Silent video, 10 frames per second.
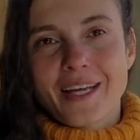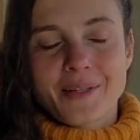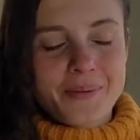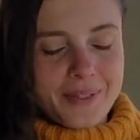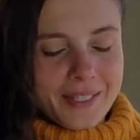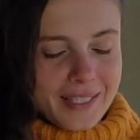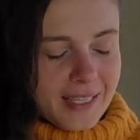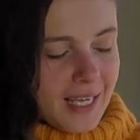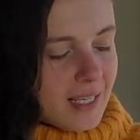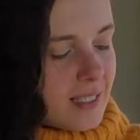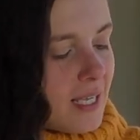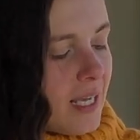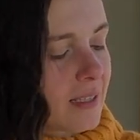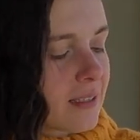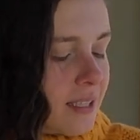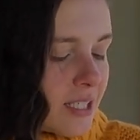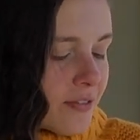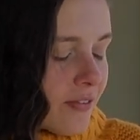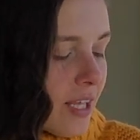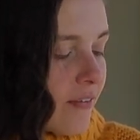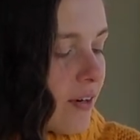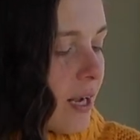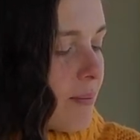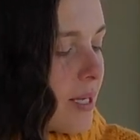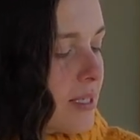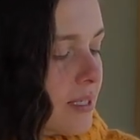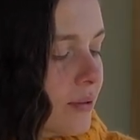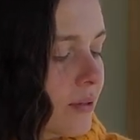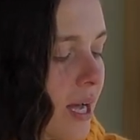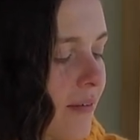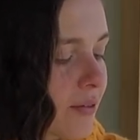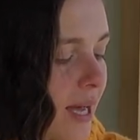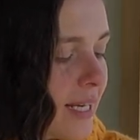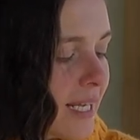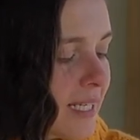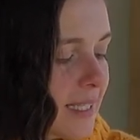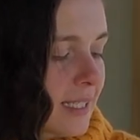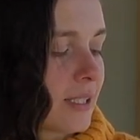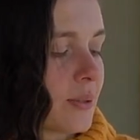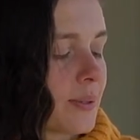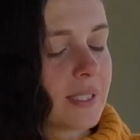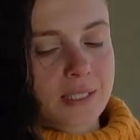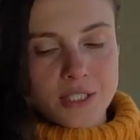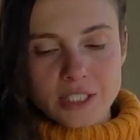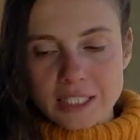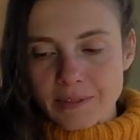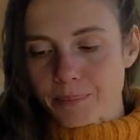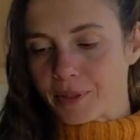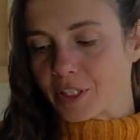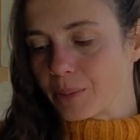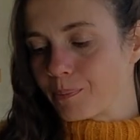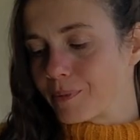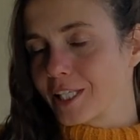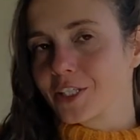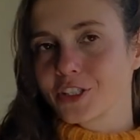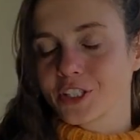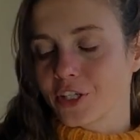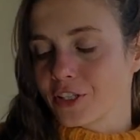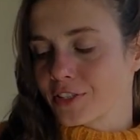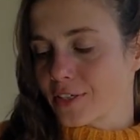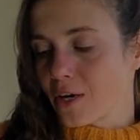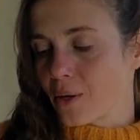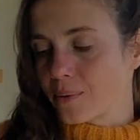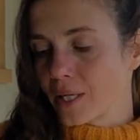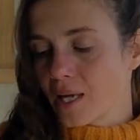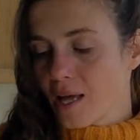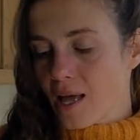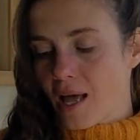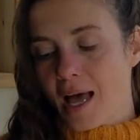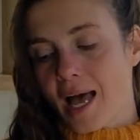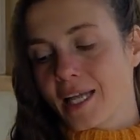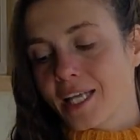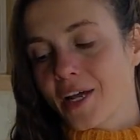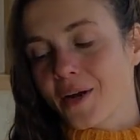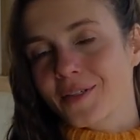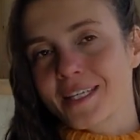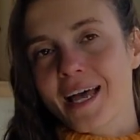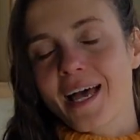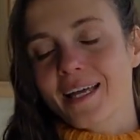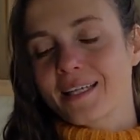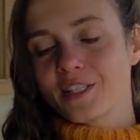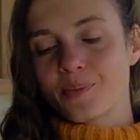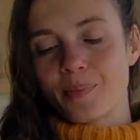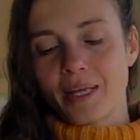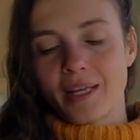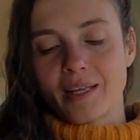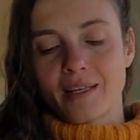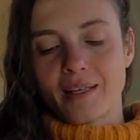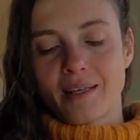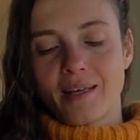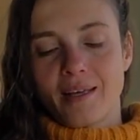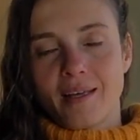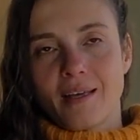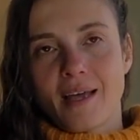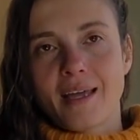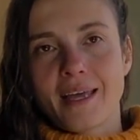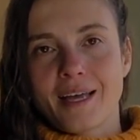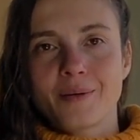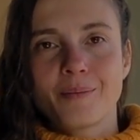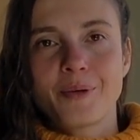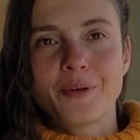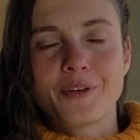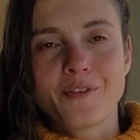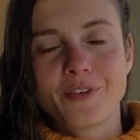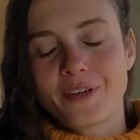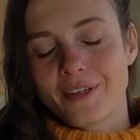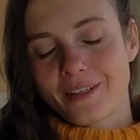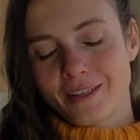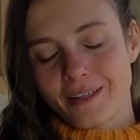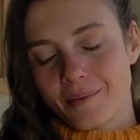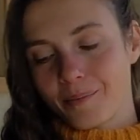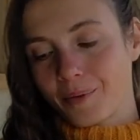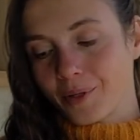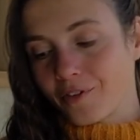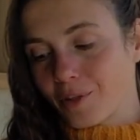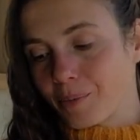that uniqueness, and just flavor amazing. You don't have to add anything to it. It's just delicious on its own. Ana Rosa is pink. Again, beautiful, beautiful,